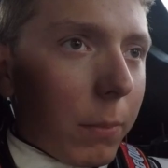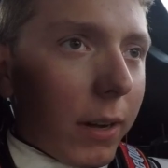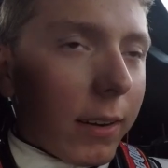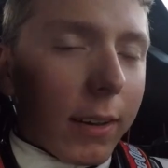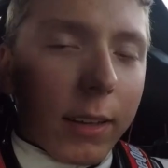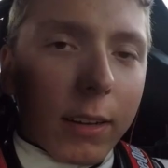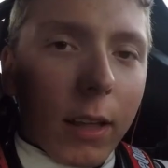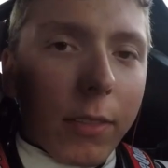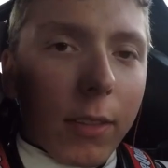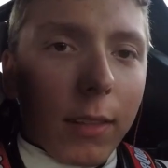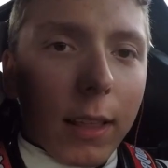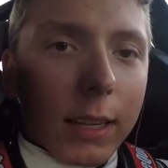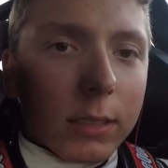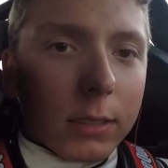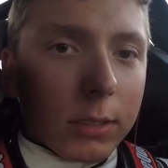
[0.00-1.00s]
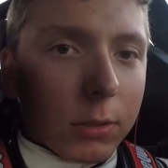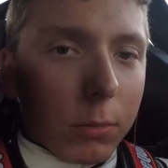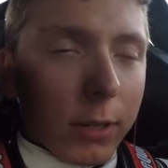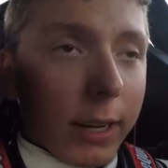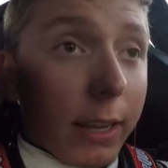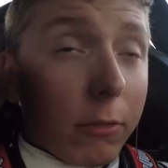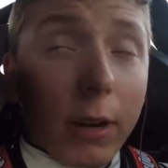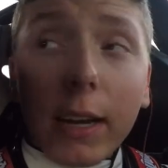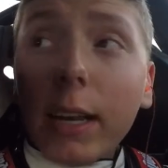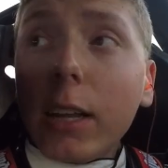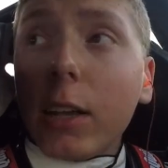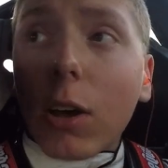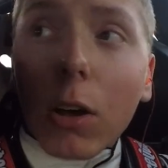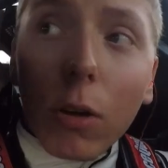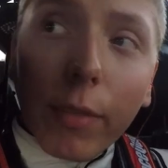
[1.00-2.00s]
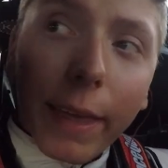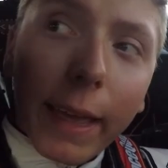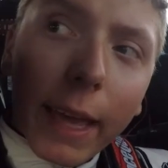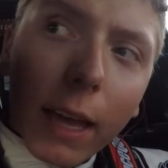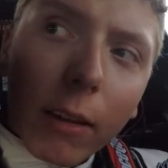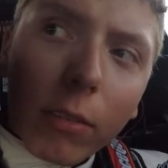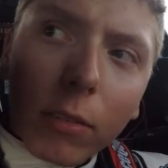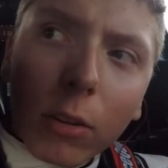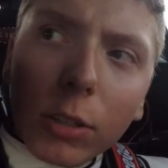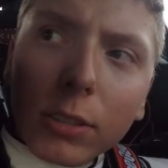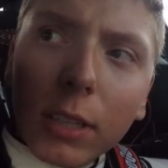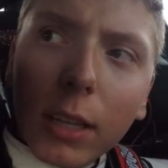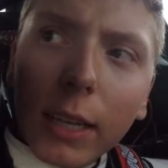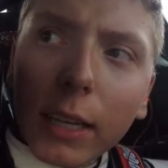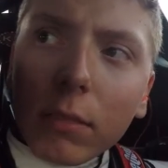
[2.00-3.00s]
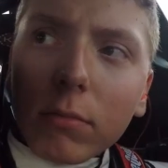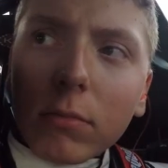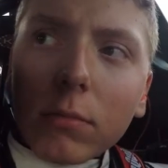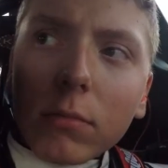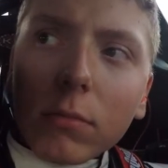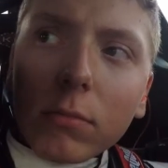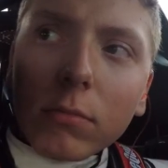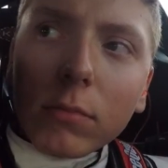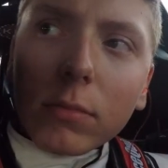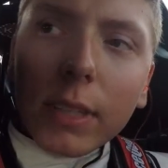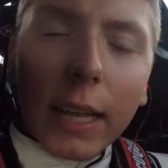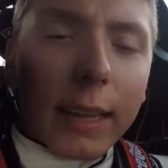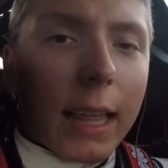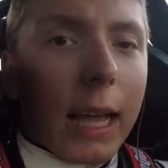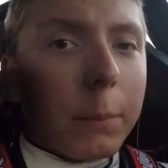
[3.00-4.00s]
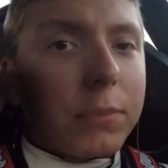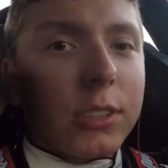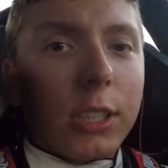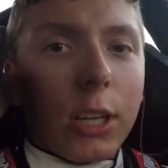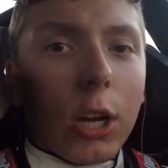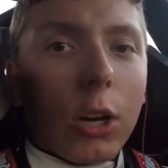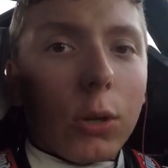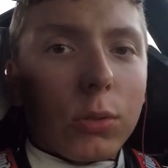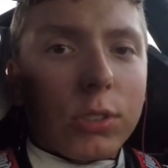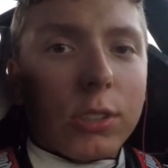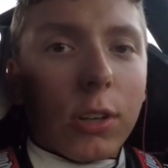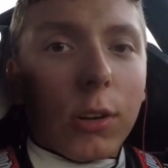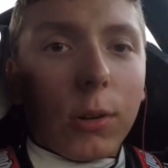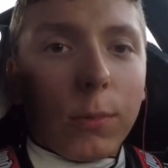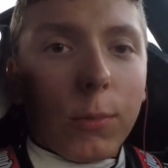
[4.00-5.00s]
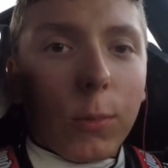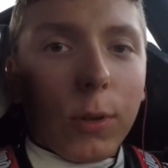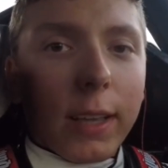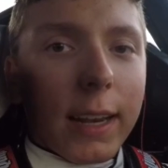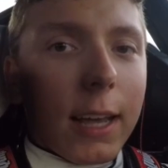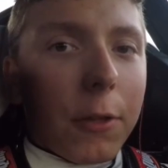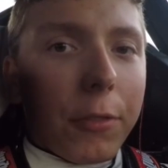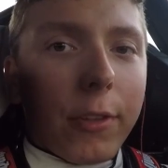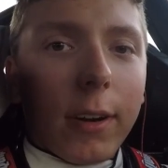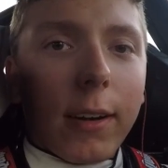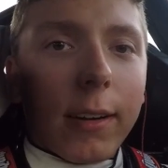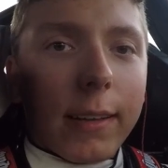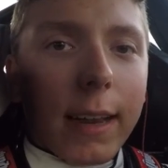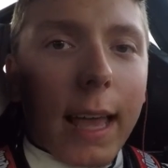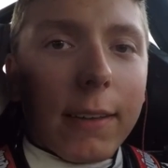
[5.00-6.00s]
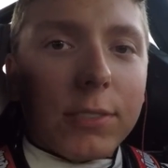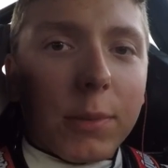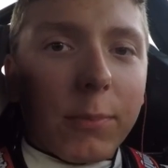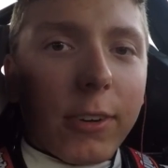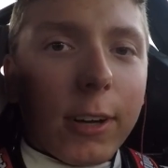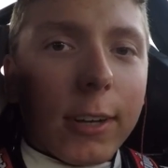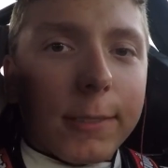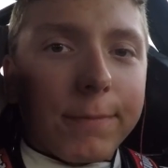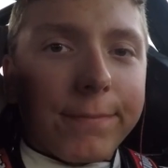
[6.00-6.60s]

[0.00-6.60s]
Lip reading: But nonetheless, we're getting ready to go. They have, looks like, 10 laps to go, so we'll get out there and have some fun.